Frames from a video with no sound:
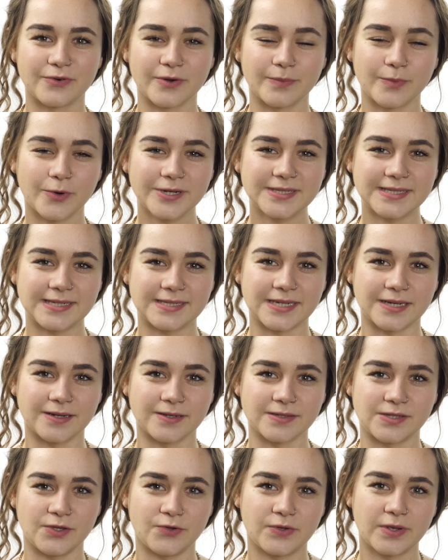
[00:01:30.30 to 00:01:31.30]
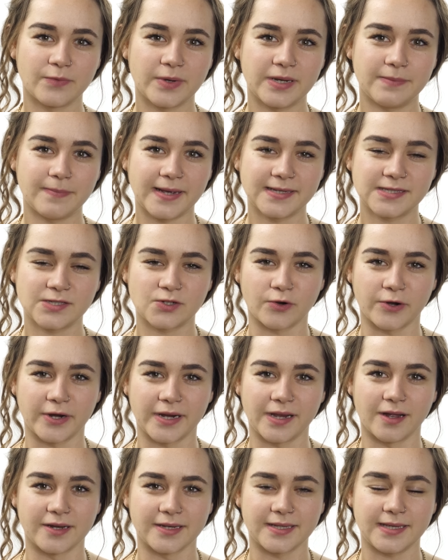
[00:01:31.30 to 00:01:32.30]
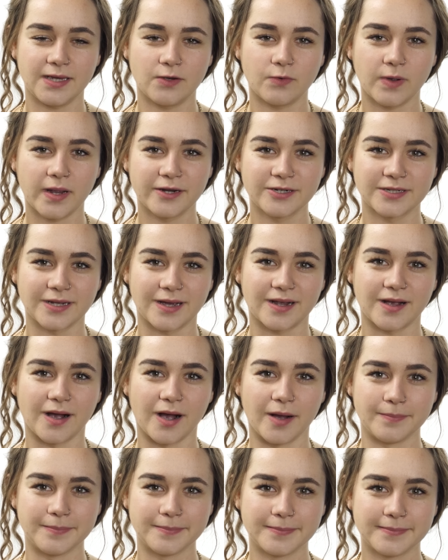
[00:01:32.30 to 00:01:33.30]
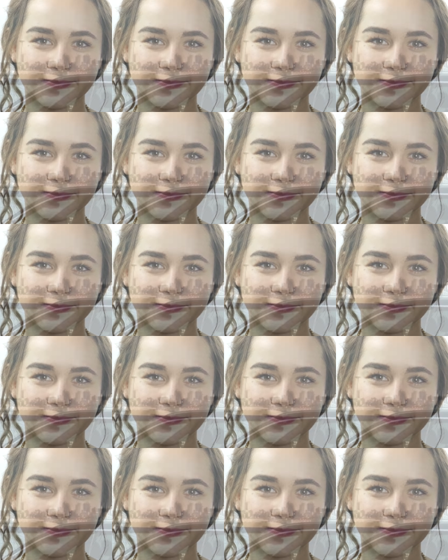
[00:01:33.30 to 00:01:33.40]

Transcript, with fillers: For more details, you can read my story on geekwire dot com.